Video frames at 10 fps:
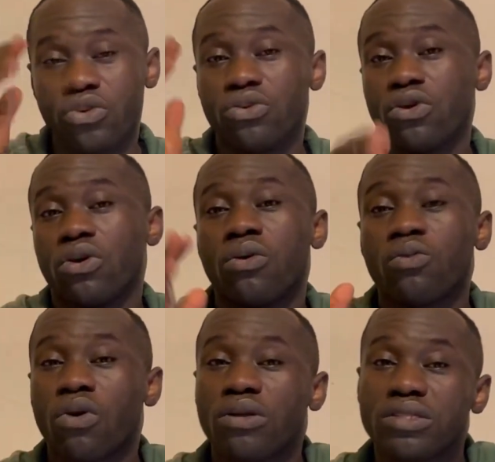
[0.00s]
your
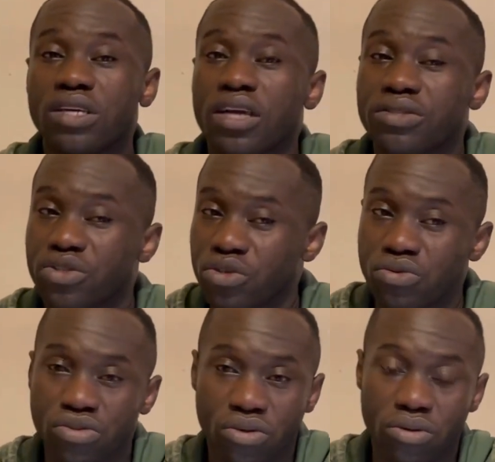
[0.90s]
1 year
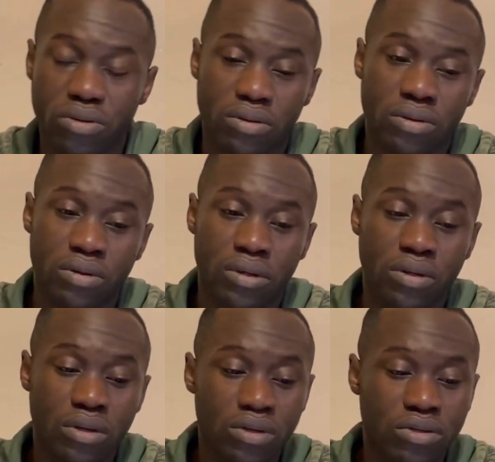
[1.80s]
tuition.
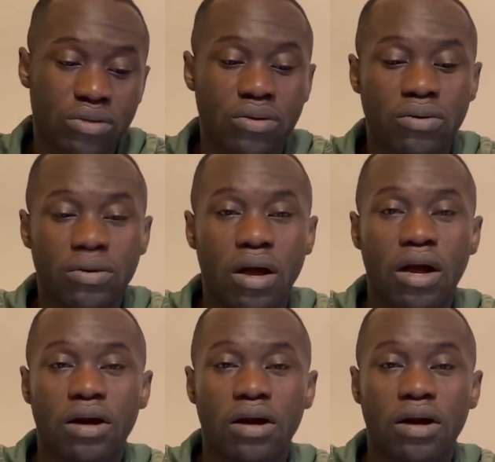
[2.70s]
So